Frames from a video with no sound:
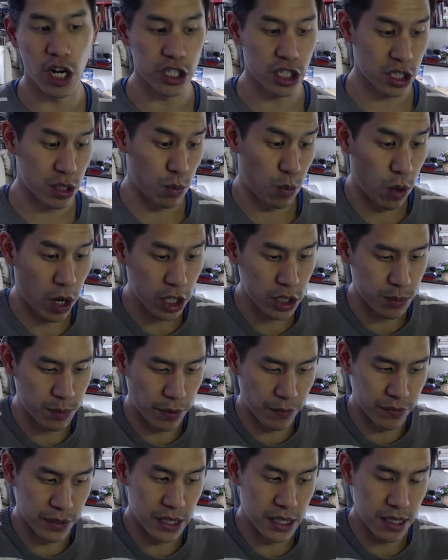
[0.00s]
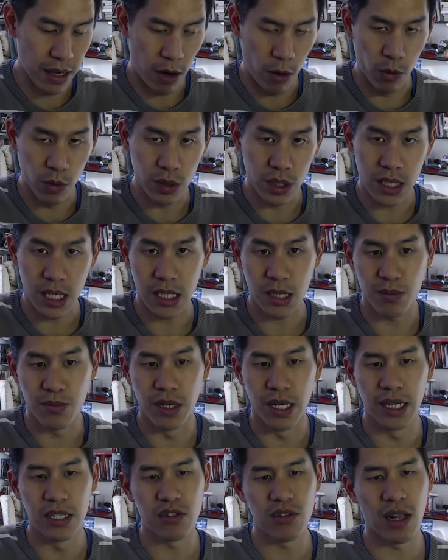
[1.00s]
the worship of these Old Testament
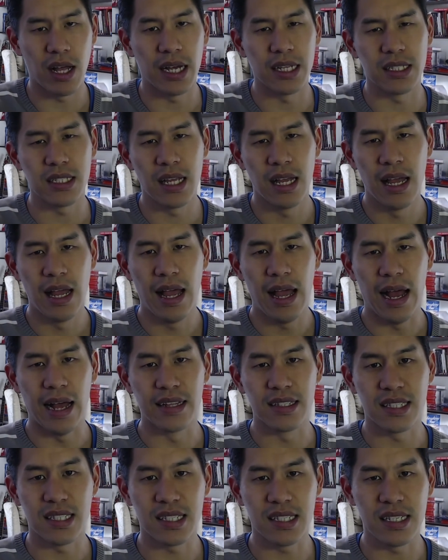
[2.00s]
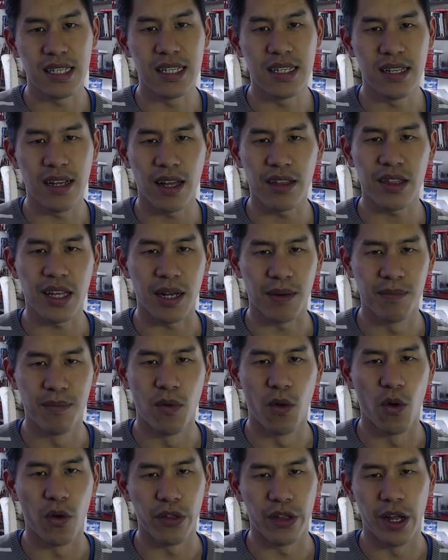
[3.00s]
Israelites, and see nothing more
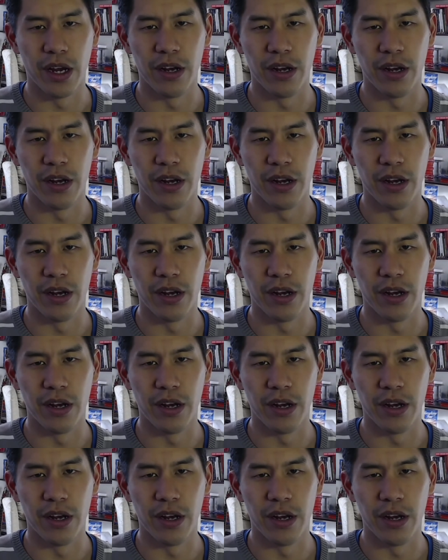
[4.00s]
than